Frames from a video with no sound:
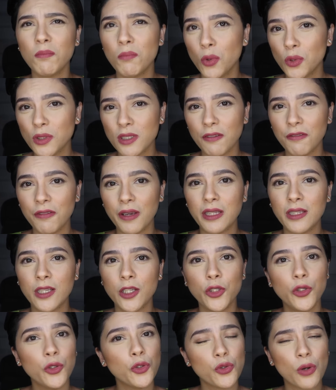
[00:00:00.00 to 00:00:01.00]

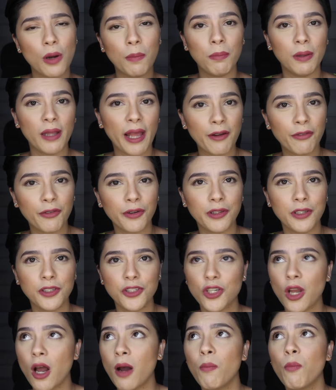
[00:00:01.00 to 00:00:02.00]
motivated you to apply for the
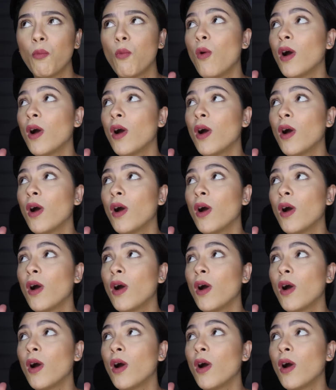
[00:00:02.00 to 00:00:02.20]
job,